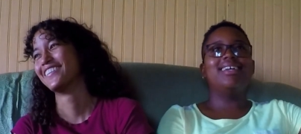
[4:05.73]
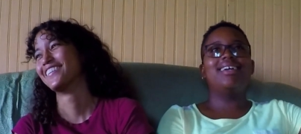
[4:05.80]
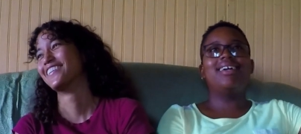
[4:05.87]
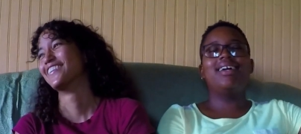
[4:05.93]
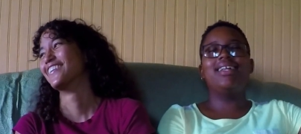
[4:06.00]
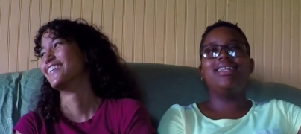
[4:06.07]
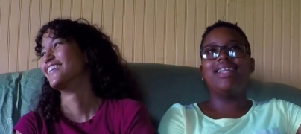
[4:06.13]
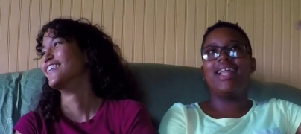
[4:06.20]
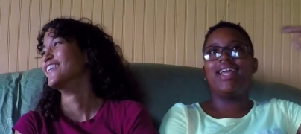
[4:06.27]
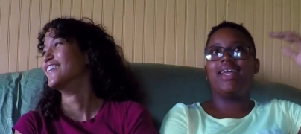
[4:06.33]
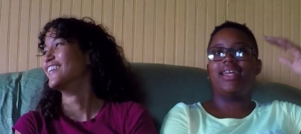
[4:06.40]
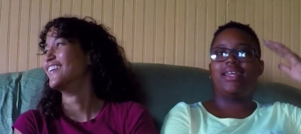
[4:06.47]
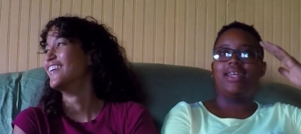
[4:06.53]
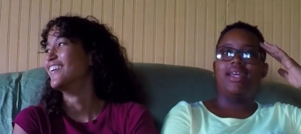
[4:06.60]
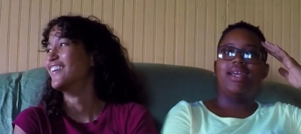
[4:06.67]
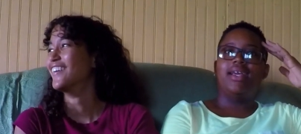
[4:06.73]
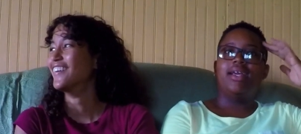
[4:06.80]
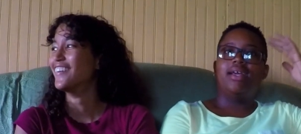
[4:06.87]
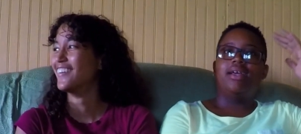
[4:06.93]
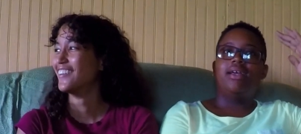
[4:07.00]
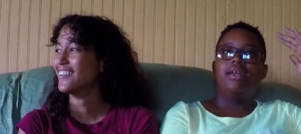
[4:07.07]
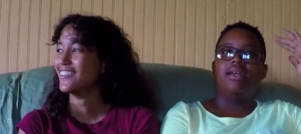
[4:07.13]
Speaker 1: I'm like
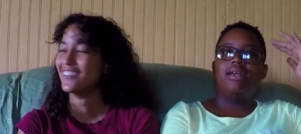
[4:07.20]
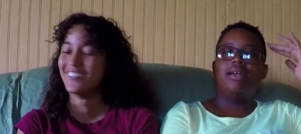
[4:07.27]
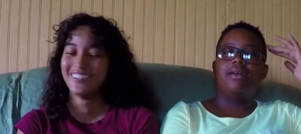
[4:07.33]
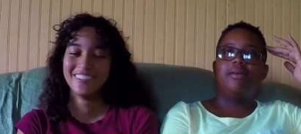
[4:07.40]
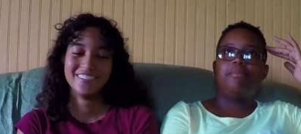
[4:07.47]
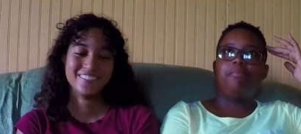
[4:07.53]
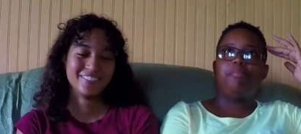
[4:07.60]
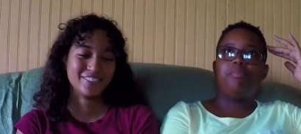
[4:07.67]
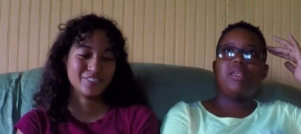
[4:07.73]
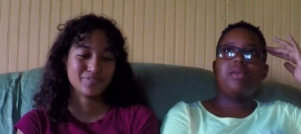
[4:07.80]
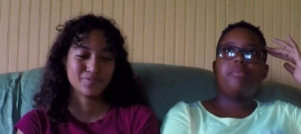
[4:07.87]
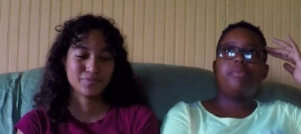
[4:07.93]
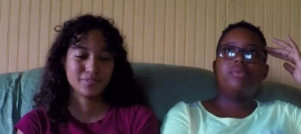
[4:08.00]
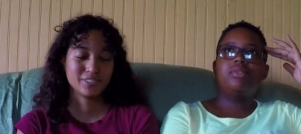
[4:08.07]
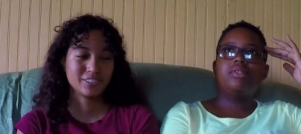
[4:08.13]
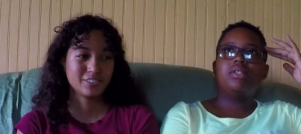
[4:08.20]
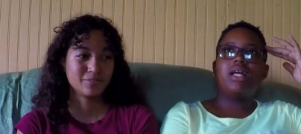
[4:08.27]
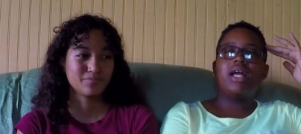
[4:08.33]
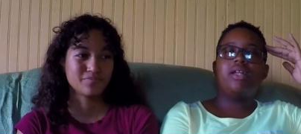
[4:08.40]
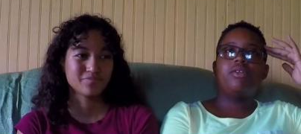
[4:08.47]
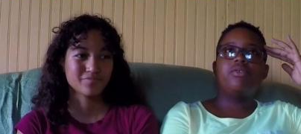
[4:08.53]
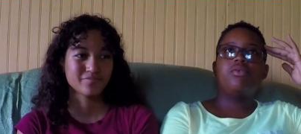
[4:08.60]
people.
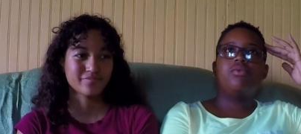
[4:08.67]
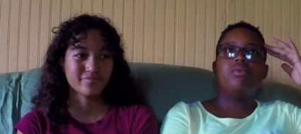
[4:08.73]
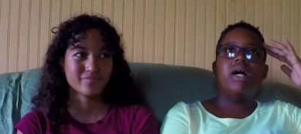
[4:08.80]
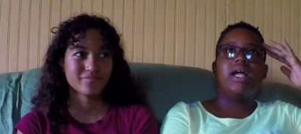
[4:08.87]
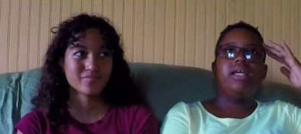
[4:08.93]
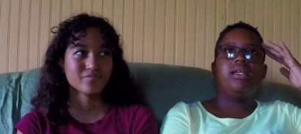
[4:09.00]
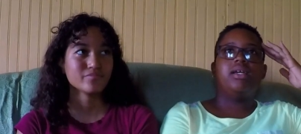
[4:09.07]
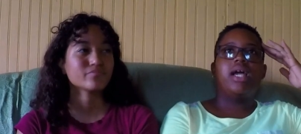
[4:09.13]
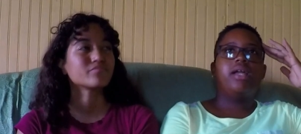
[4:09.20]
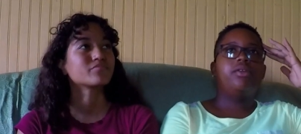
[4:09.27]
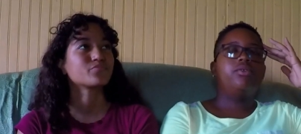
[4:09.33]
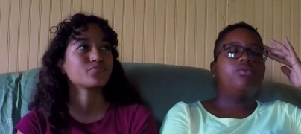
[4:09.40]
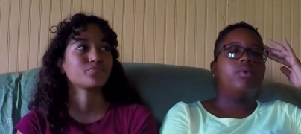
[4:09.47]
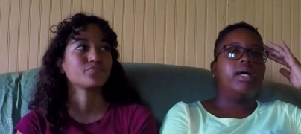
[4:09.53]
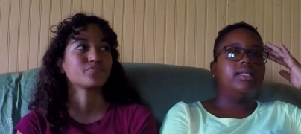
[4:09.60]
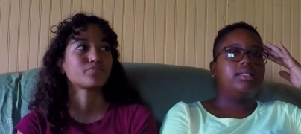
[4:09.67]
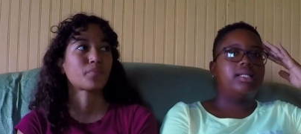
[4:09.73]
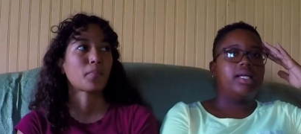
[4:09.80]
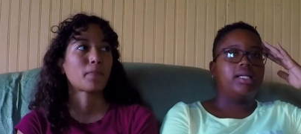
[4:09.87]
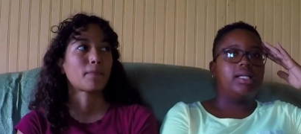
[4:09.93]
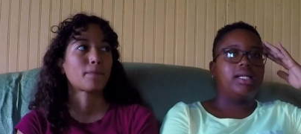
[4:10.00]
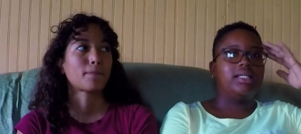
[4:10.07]
I don't know why. I don't know why it's
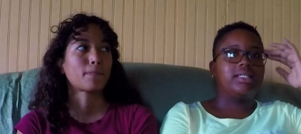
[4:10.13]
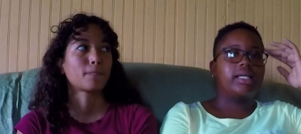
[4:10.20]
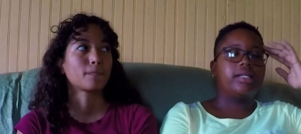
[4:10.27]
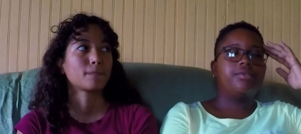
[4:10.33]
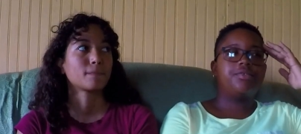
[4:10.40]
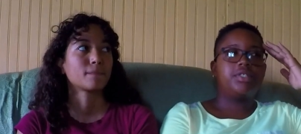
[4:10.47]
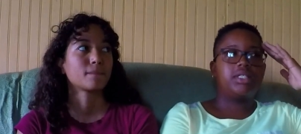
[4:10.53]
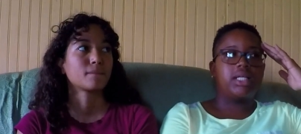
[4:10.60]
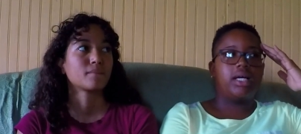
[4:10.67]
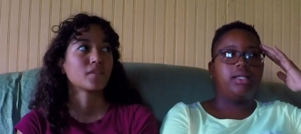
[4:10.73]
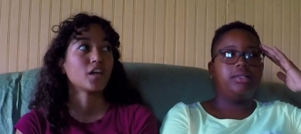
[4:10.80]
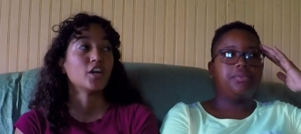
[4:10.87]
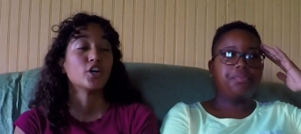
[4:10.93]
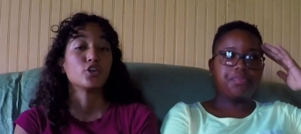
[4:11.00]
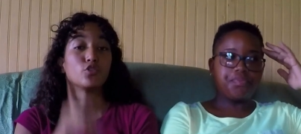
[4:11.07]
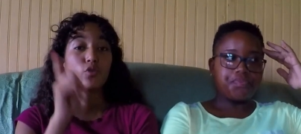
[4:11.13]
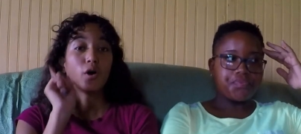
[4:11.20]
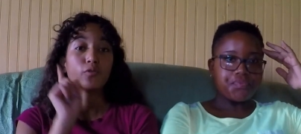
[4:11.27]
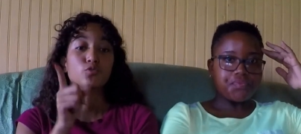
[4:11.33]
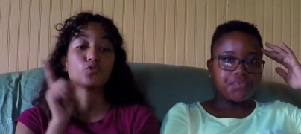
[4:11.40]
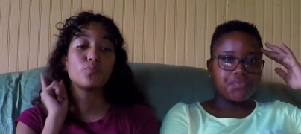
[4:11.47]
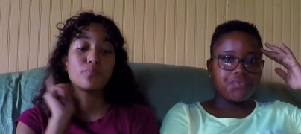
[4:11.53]
like
Speaker 2: that. It's kind of sad. You
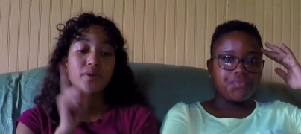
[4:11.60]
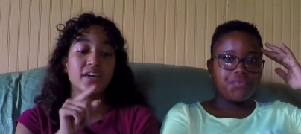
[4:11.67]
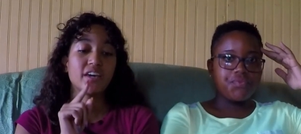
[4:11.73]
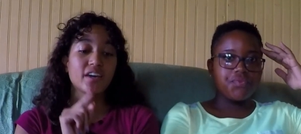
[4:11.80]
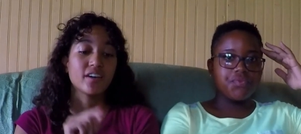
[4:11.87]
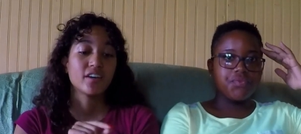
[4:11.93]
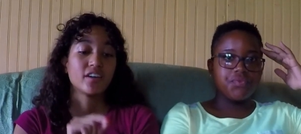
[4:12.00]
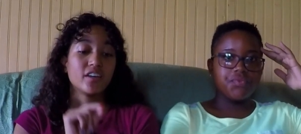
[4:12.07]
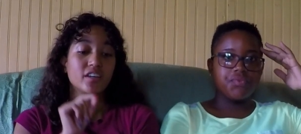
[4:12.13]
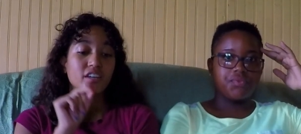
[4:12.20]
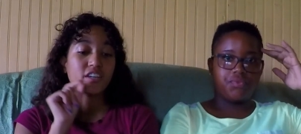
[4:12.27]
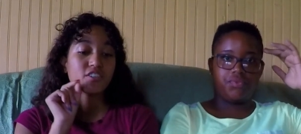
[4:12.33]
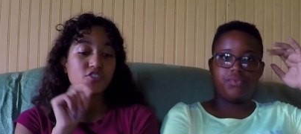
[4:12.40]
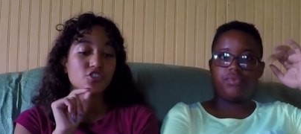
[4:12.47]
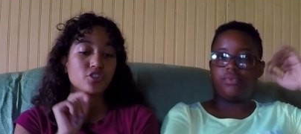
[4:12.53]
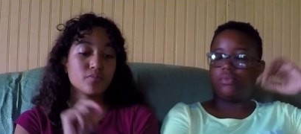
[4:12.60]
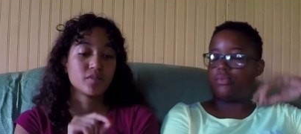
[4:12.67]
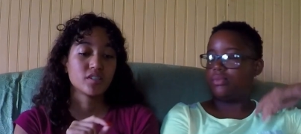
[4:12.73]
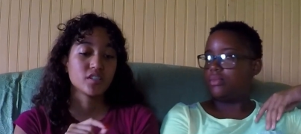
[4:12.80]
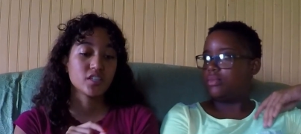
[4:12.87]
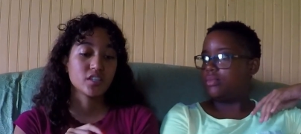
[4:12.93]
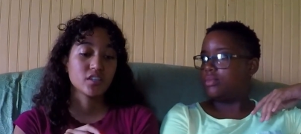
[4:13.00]
have to pay in
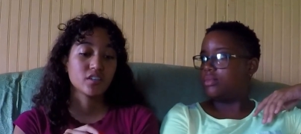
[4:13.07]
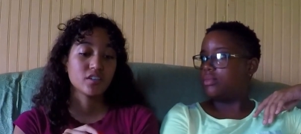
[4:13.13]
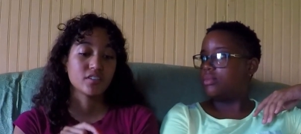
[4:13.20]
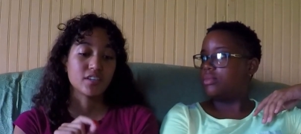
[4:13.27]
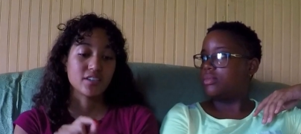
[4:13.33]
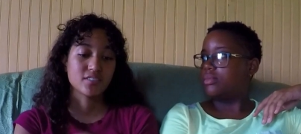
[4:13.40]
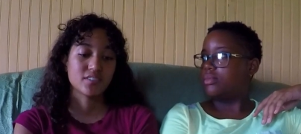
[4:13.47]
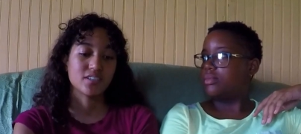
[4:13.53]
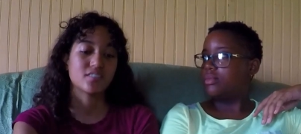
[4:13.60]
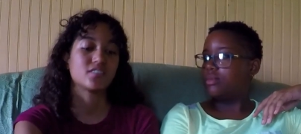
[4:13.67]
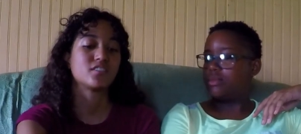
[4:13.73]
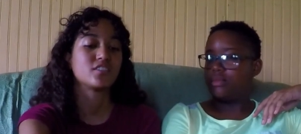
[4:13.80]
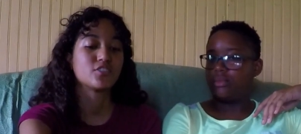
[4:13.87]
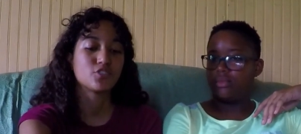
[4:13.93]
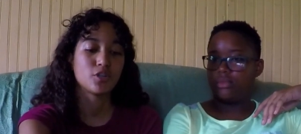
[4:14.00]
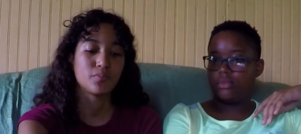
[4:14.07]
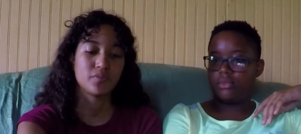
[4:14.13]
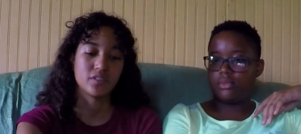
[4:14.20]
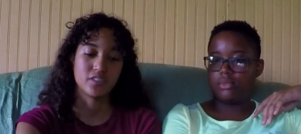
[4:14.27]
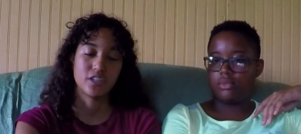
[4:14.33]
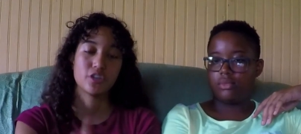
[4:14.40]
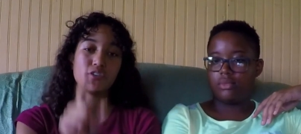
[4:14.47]
Germany. That's that's another
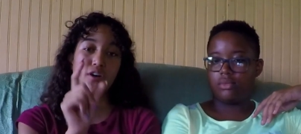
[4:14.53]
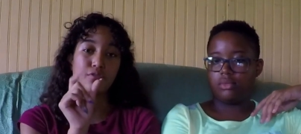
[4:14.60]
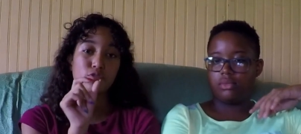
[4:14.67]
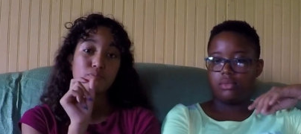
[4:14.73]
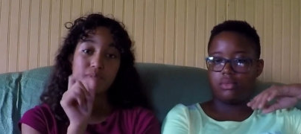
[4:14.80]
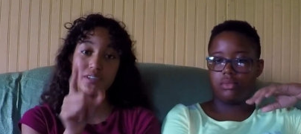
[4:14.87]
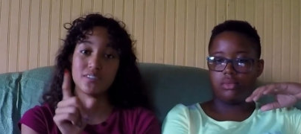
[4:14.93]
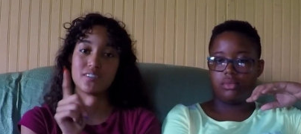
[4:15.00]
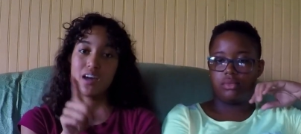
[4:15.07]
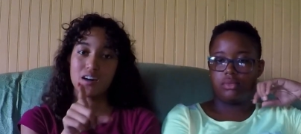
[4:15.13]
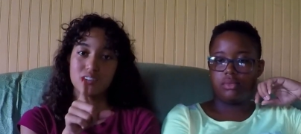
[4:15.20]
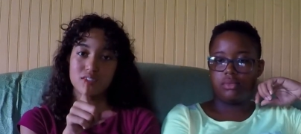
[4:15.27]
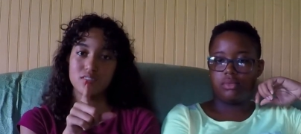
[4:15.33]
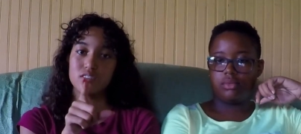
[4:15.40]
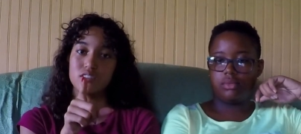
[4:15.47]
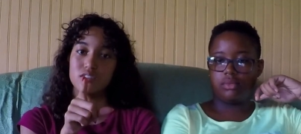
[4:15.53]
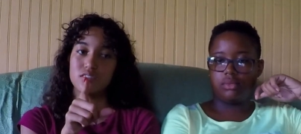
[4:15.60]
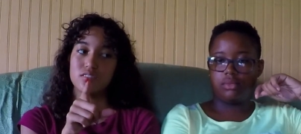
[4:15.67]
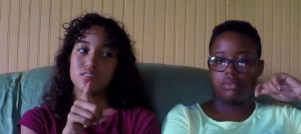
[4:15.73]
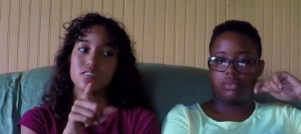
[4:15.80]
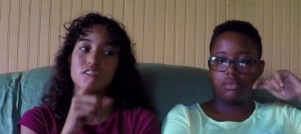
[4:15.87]
topic. There, you have to pay taxes